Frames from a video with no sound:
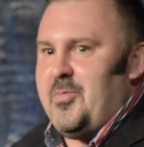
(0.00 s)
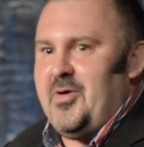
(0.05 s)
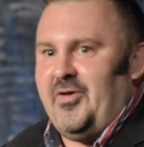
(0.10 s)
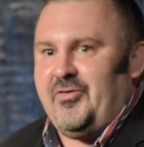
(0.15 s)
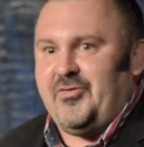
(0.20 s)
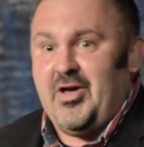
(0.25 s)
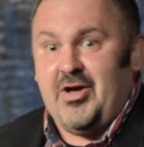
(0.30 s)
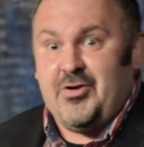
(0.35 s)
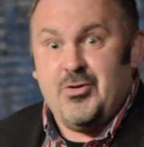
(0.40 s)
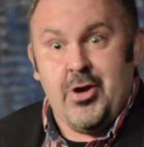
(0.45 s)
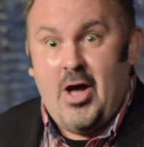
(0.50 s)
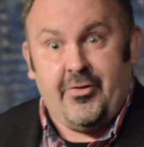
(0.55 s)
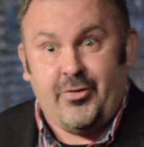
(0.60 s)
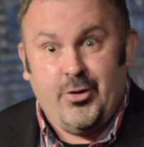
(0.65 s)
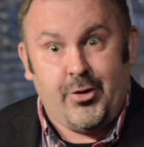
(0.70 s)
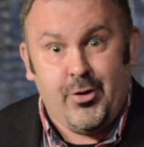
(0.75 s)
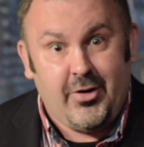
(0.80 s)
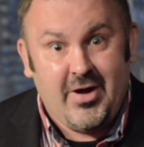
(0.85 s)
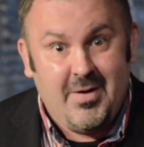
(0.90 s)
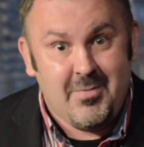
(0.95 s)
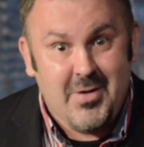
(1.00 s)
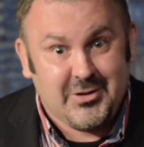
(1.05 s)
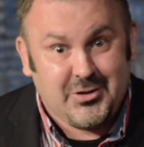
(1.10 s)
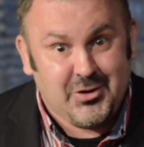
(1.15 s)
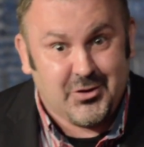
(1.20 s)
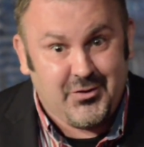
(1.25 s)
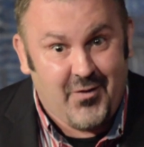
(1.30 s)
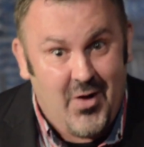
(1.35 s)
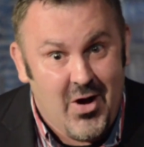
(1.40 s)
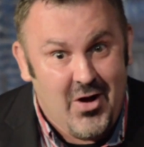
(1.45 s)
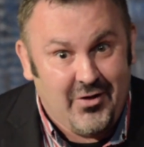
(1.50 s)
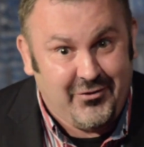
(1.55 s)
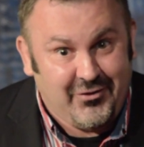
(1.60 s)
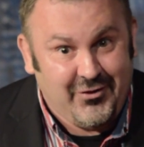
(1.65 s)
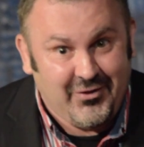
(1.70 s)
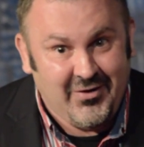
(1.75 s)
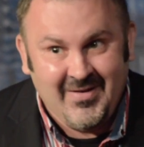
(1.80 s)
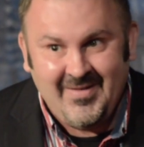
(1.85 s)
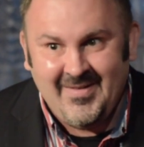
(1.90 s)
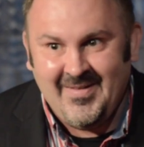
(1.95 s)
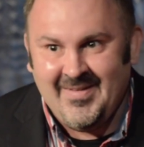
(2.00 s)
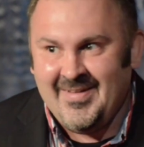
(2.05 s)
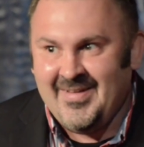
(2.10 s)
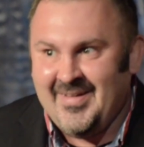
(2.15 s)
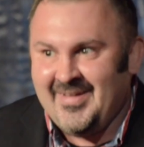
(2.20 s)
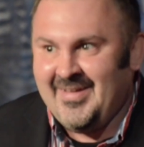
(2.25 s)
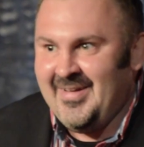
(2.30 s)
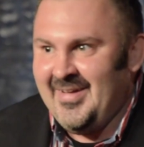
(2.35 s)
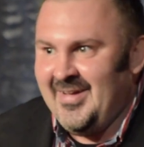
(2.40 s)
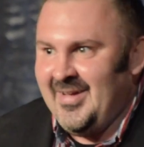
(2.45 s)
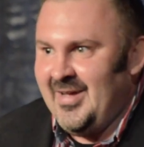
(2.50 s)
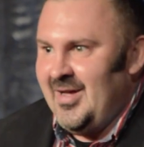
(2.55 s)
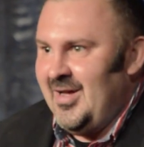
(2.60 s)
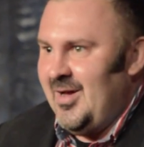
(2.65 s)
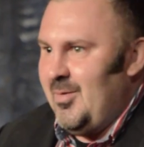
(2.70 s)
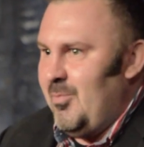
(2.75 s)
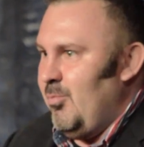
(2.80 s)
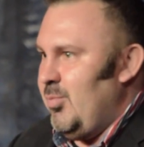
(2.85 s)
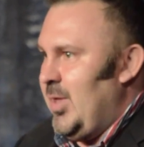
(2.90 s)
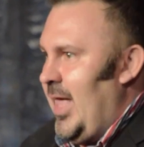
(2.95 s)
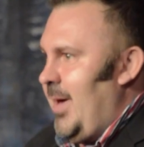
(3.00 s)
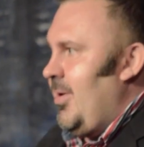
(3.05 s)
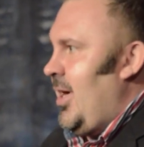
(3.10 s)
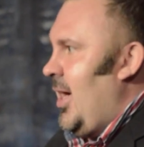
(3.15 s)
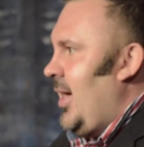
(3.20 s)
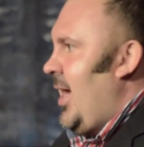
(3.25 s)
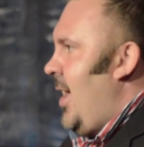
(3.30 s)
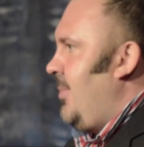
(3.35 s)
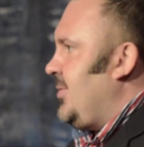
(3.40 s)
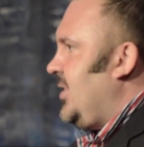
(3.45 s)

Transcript: obese kid, not the Cookie Monster's fault. Blame it on an